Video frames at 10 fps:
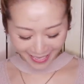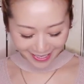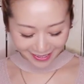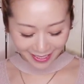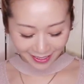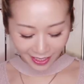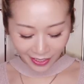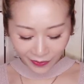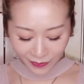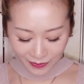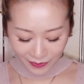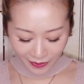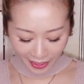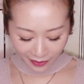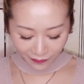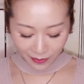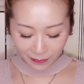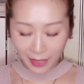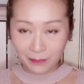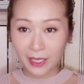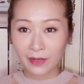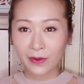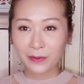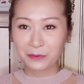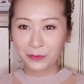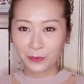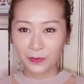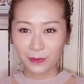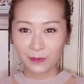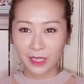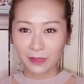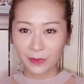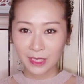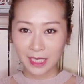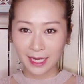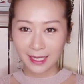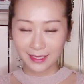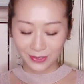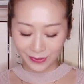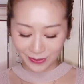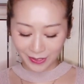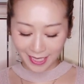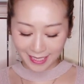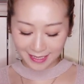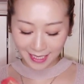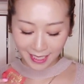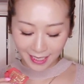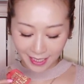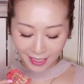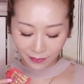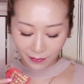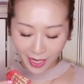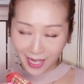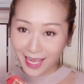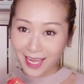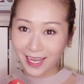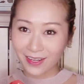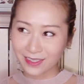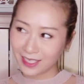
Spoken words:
And then I also carry my Ping An Fu with me, which I told you guys in my,